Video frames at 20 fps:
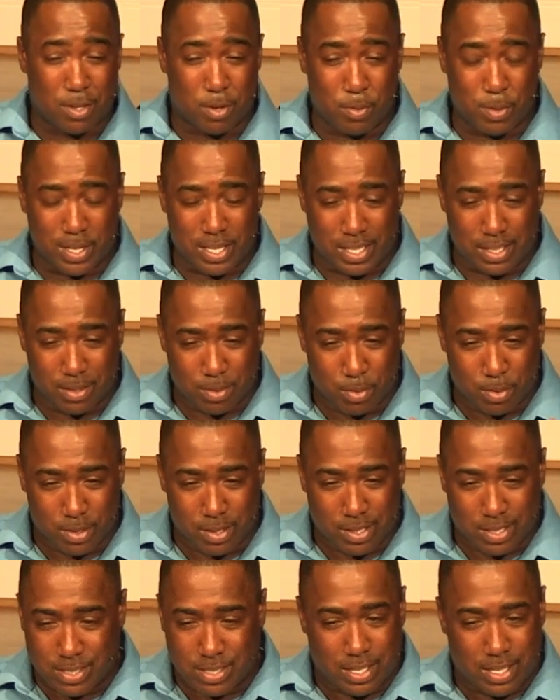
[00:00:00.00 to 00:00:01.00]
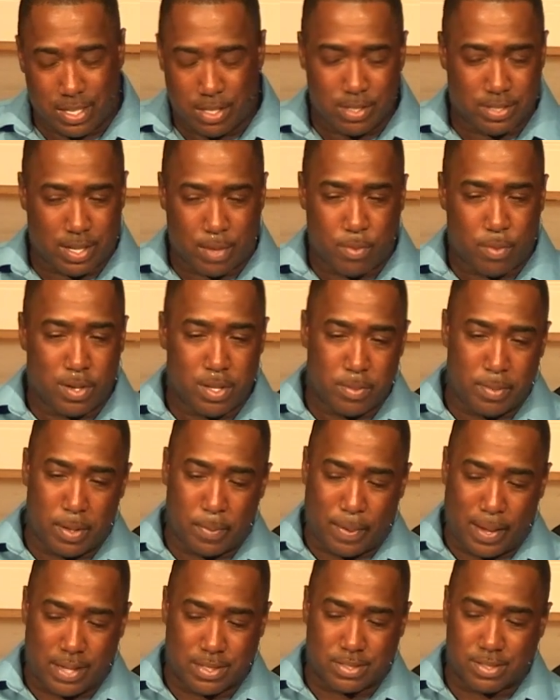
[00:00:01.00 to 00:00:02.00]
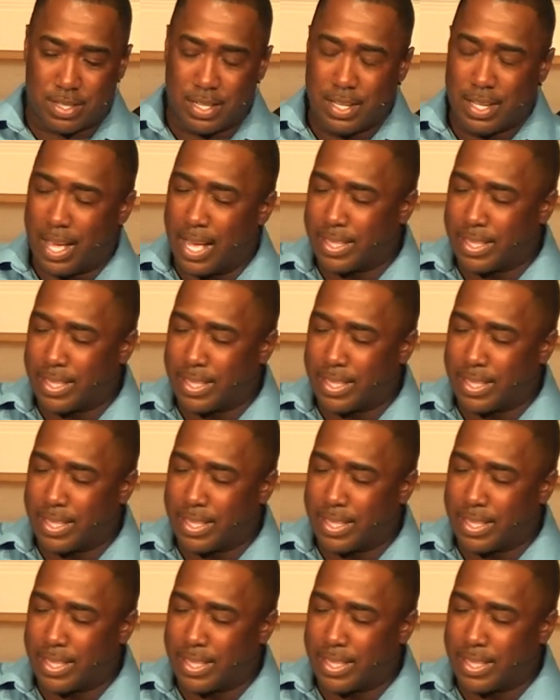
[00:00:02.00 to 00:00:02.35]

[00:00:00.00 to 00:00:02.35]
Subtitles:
or what he, because again, you say, well, what do you mean, Pastor?